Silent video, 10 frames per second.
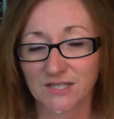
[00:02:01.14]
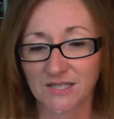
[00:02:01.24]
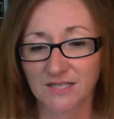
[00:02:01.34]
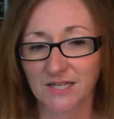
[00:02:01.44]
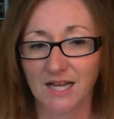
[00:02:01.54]

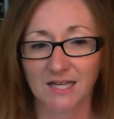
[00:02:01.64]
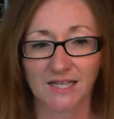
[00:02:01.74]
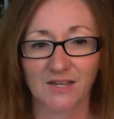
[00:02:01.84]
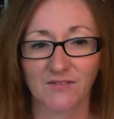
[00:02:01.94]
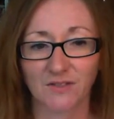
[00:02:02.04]
to
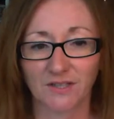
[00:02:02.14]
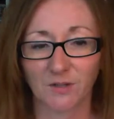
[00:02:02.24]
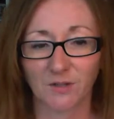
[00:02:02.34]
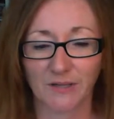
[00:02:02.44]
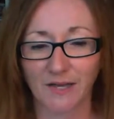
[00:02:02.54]
give a
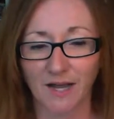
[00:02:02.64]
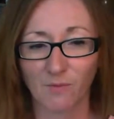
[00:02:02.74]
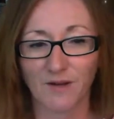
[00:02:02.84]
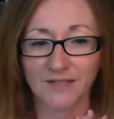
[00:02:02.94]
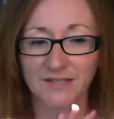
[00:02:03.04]
little bit, I
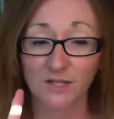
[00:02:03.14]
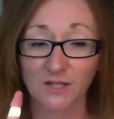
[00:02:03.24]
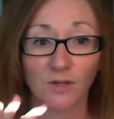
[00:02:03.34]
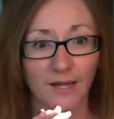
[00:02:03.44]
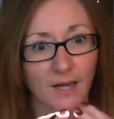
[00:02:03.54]
wanted to do
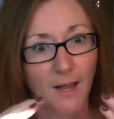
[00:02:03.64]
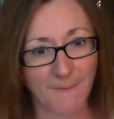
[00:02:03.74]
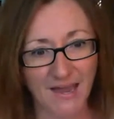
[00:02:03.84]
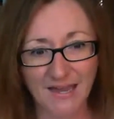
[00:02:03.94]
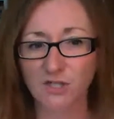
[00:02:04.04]
like a
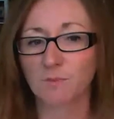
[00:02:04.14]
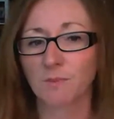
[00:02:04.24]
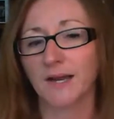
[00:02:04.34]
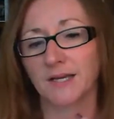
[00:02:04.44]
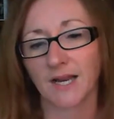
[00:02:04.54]

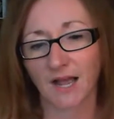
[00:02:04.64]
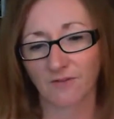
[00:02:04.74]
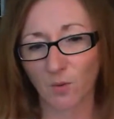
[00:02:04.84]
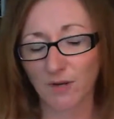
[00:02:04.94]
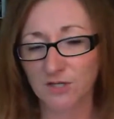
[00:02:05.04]
mastermind and
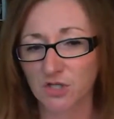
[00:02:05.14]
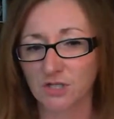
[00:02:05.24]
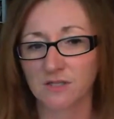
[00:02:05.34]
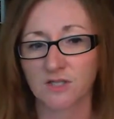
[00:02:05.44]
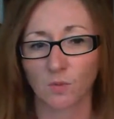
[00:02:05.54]
have questions.